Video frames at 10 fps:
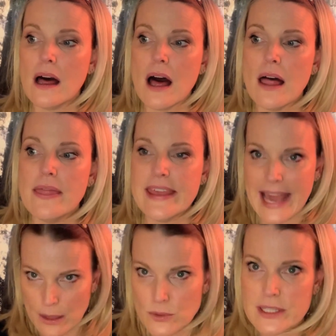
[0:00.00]
the
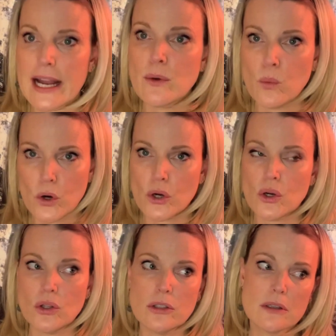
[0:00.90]
outside
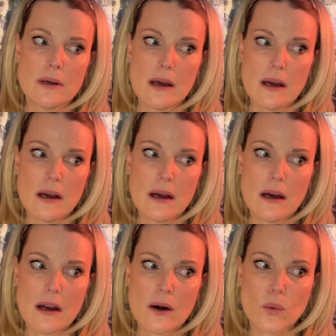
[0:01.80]
world
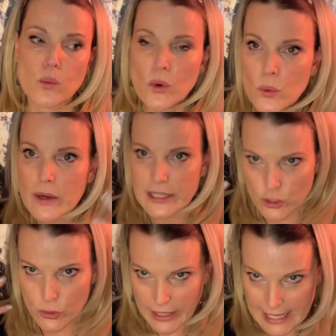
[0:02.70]
ruin
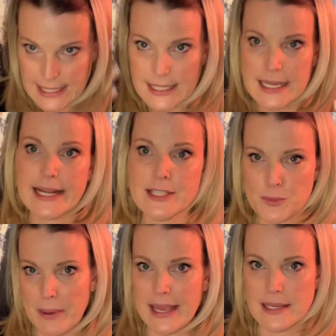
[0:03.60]
your inside
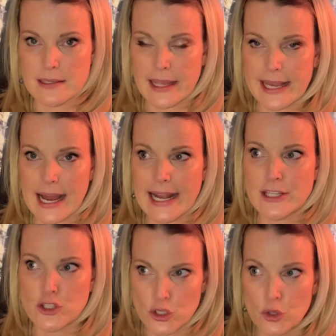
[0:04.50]
space. Like I
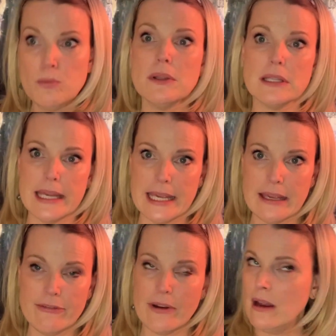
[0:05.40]
do
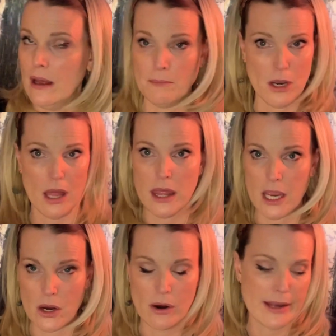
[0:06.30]
believe, and I'm not
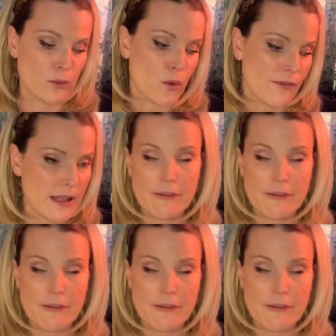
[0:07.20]
there. I don't know if I'll ever